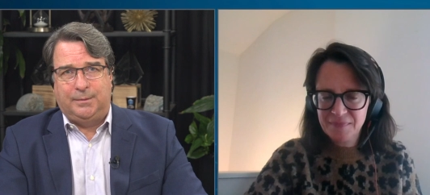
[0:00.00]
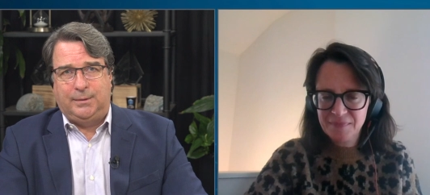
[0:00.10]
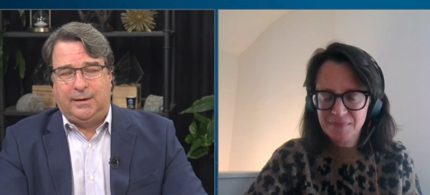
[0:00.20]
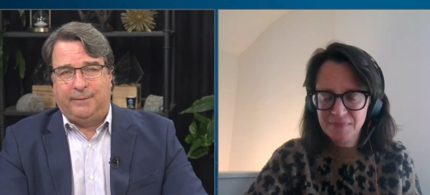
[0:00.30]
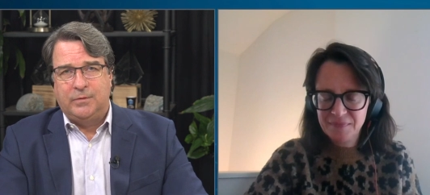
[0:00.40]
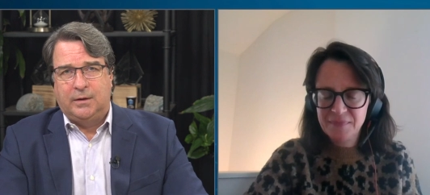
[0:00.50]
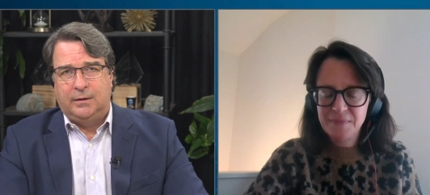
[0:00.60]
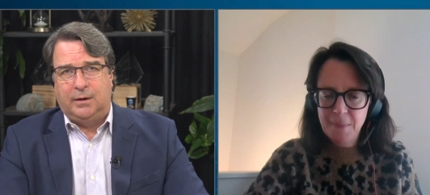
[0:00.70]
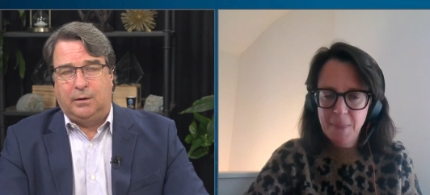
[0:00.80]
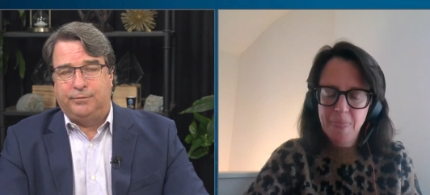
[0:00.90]
Speaker 1: being
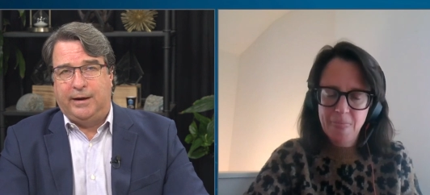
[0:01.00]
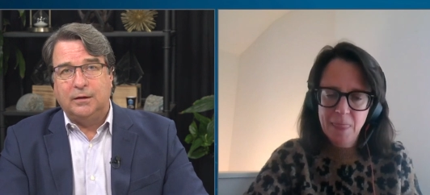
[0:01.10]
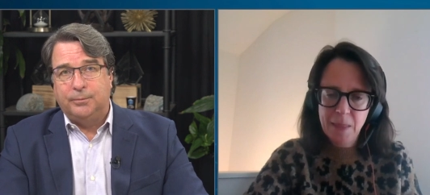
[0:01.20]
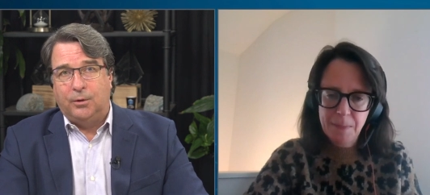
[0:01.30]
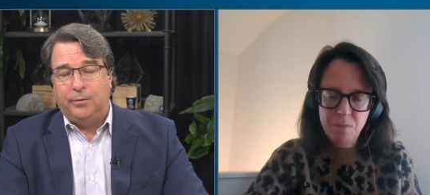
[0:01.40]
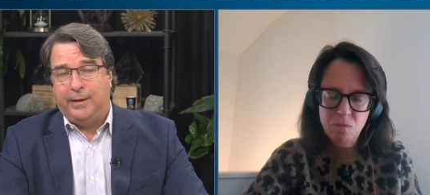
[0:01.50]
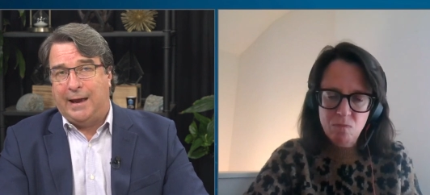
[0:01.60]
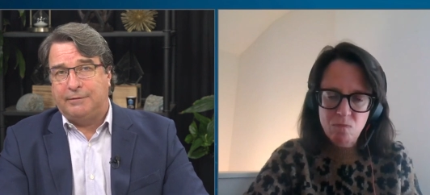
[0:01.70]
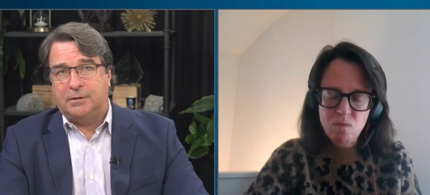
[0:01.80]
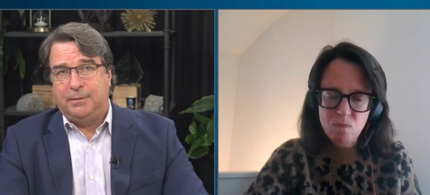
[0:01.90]
you know available and they
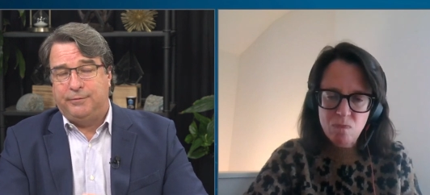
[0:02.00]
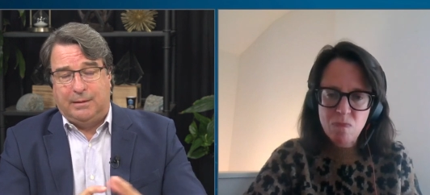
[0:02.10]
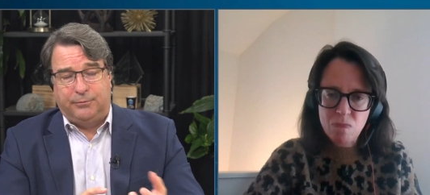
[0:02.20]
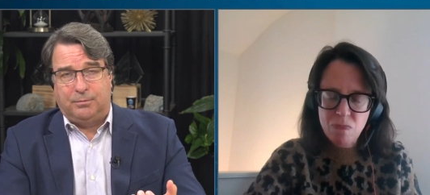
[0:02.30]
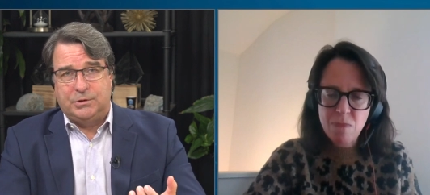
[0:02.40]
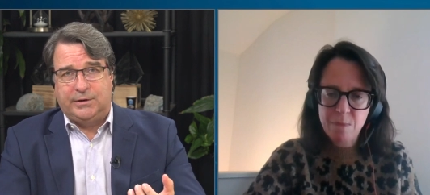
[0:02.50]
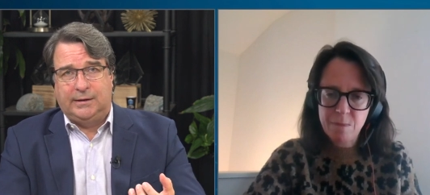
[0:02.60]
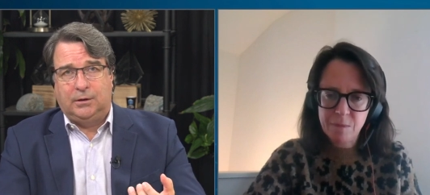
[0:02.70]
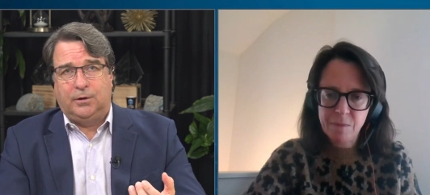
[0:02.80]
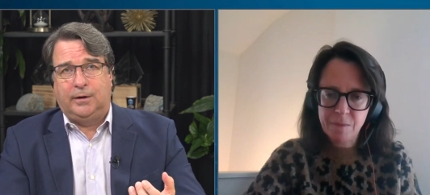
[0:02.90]
have to be available for machine
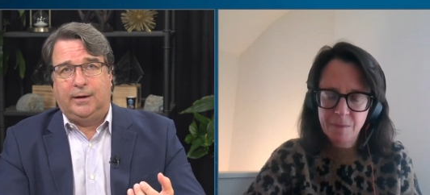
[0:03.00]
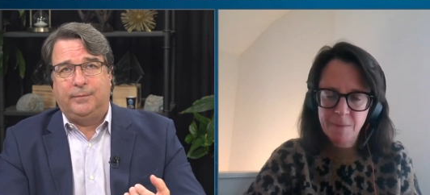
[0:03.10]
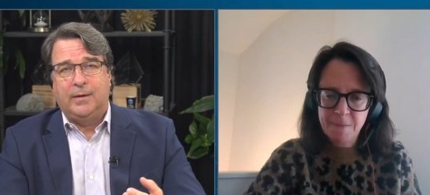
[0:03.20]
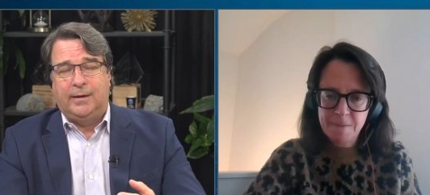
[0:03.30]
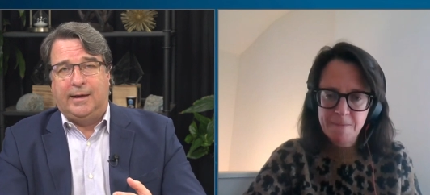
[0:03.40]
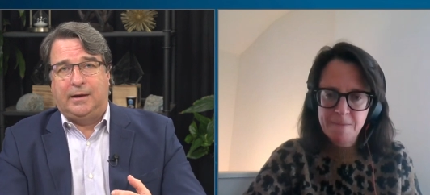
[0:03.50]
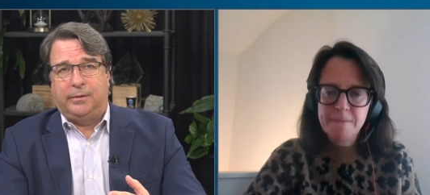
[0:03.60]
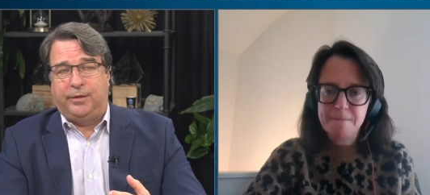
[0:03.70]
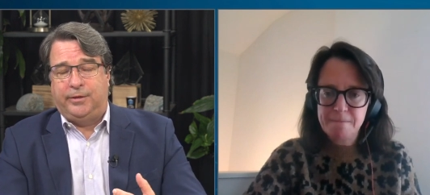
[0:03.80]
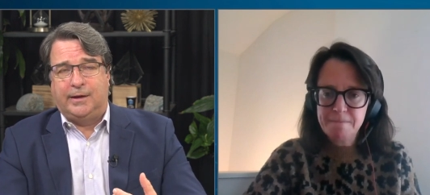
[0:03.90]
learning and
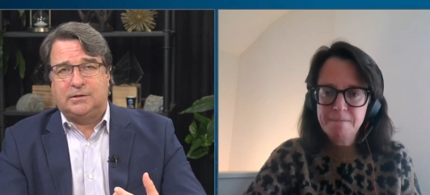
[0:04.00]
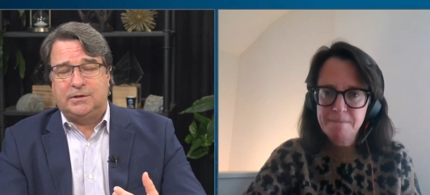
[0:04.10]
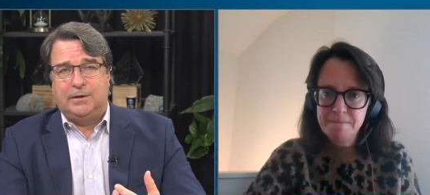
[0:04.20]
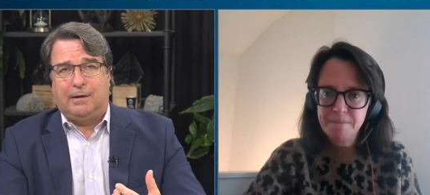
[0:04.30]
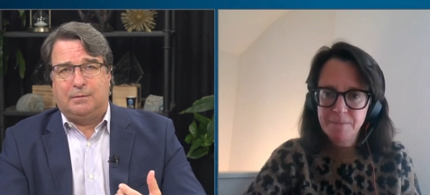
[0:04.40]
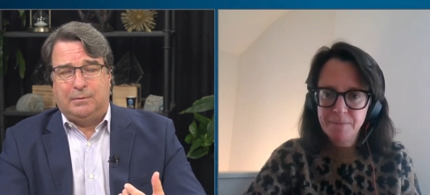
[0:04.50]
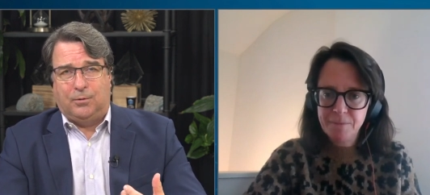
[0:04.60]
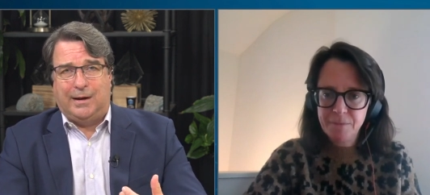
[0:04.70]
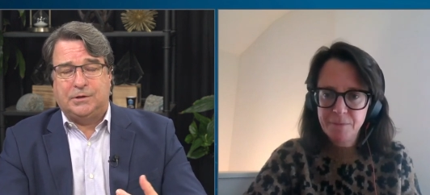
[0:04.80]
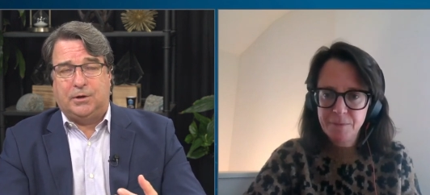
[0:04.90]
other mm-hmm. things because mm -hmm. you have to be more
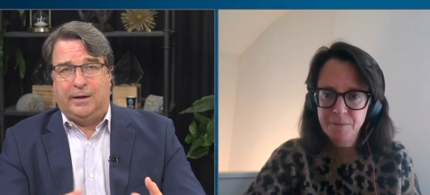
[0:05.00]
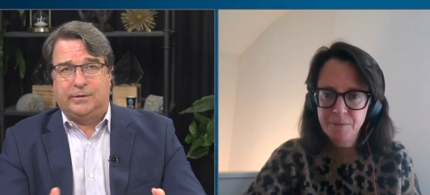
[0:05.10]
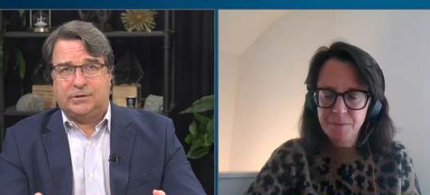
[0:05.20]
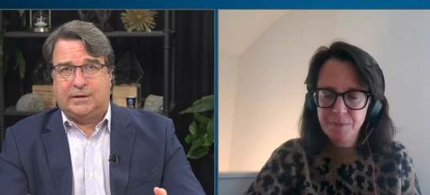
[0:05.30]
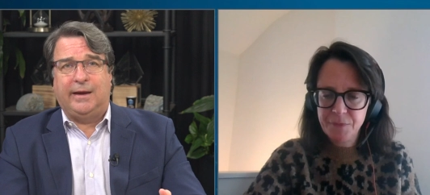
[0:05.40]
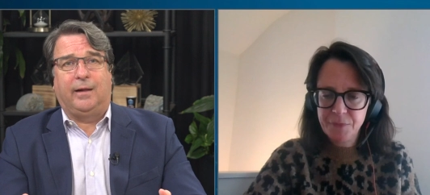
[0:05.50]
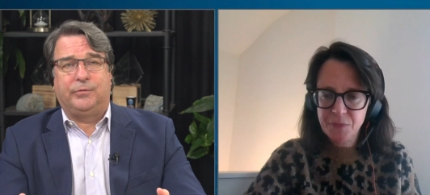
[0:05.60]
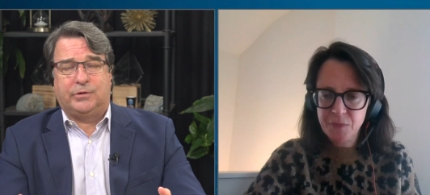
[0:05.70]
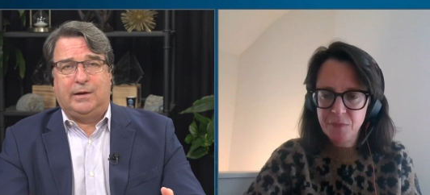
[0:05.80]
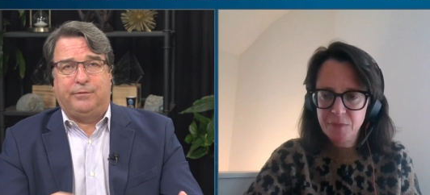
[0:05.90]
agile and the scale
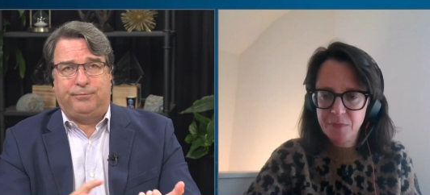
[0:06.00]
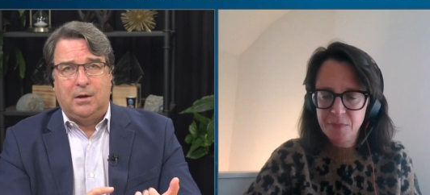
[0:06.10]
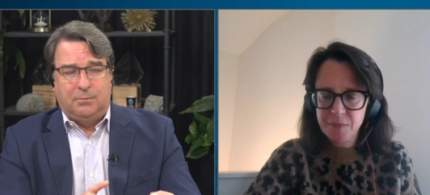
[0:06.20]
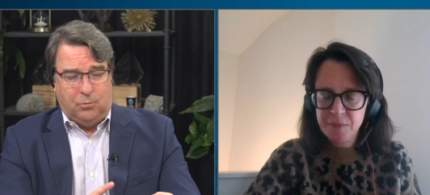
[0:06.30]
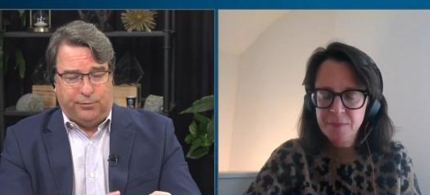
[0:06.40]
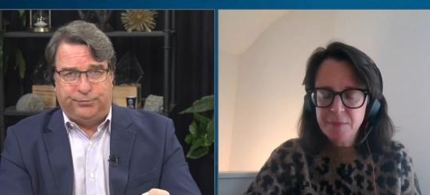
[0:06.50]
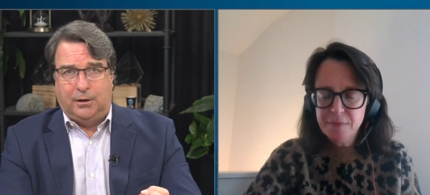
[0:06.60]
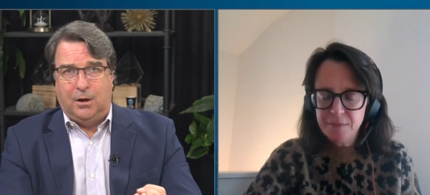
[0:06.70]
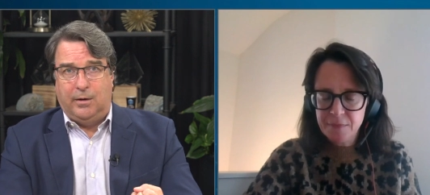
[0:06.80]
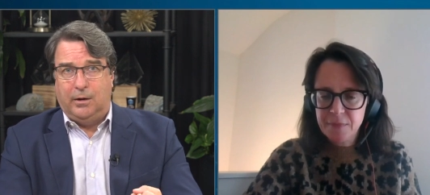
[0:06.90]
so you got more
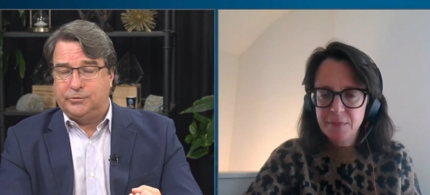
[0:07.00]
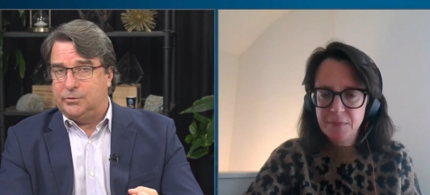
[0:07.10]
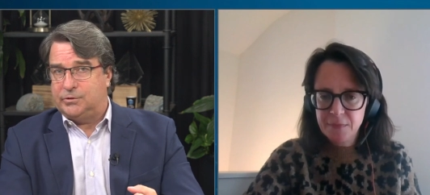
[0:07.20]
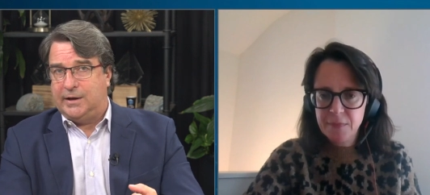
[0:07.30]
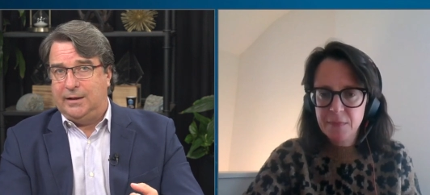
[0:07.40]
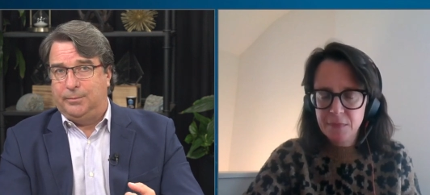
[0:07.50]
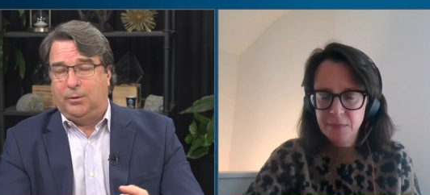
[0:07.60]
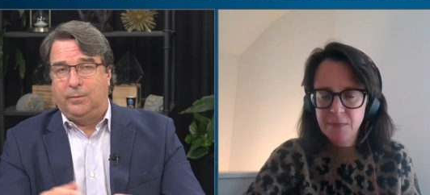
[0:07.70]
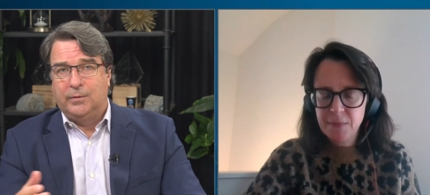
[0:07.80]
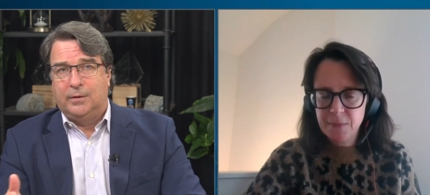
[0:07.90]
flow and also
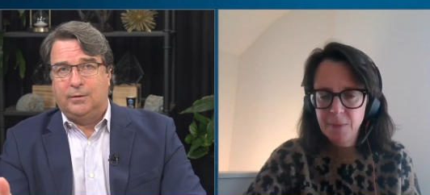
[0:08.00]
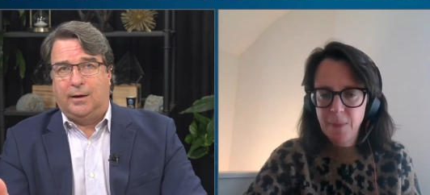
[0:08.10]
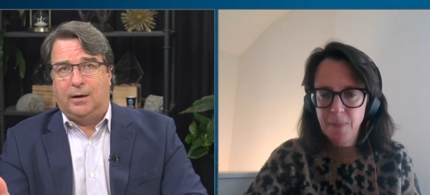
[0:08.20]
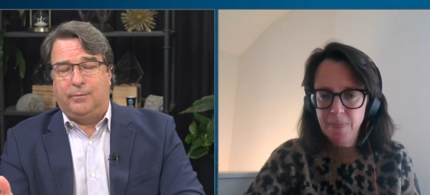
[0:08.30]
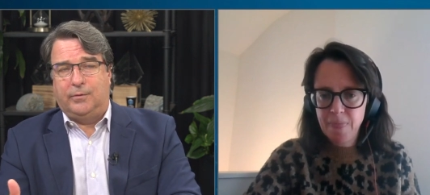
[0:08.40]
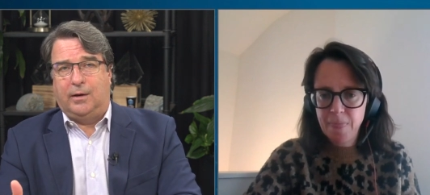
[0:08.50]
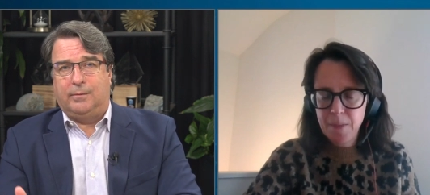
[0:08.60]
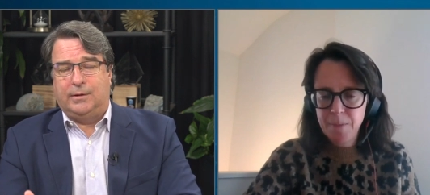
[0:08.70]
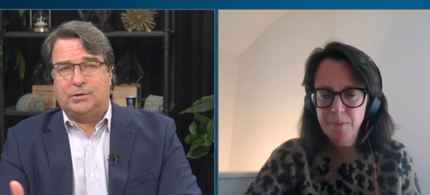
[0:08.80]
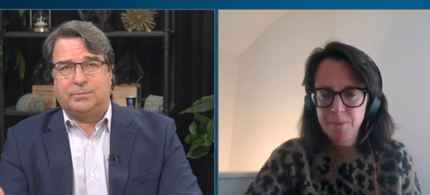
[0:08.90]
scalable uh, um,
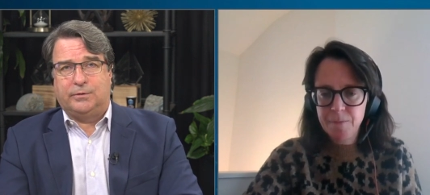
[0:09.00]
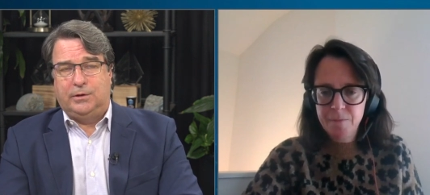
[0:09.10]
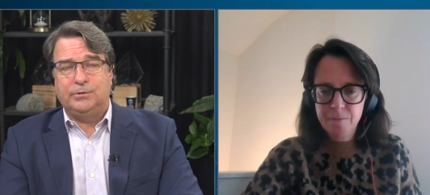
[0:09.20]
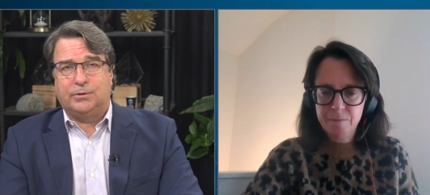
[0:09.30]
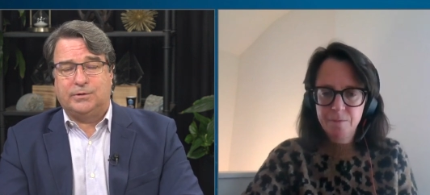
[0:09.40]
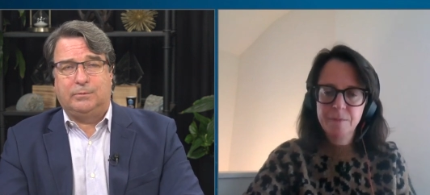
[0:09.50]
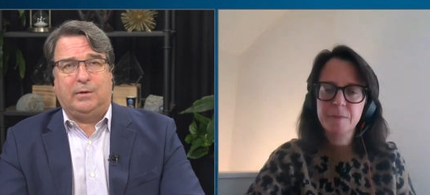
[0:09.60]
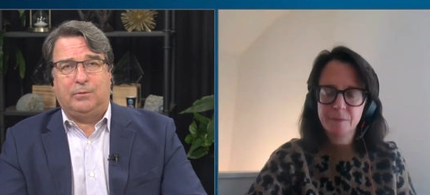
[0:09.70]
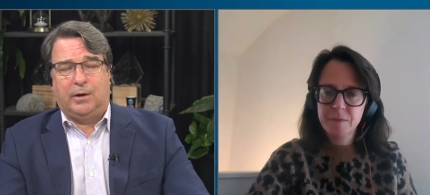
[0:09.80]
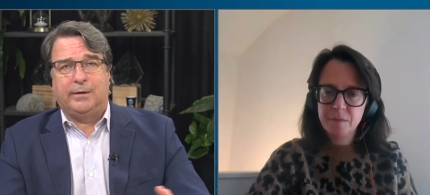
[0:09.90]
in terms of users and,
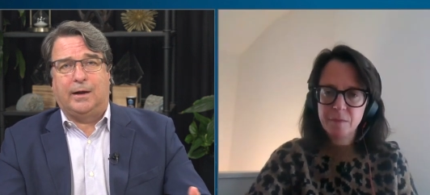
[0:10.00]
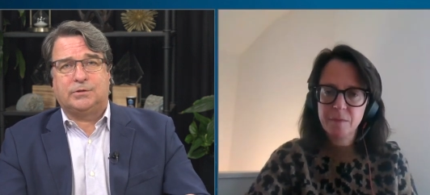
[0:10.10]
and, whatnot.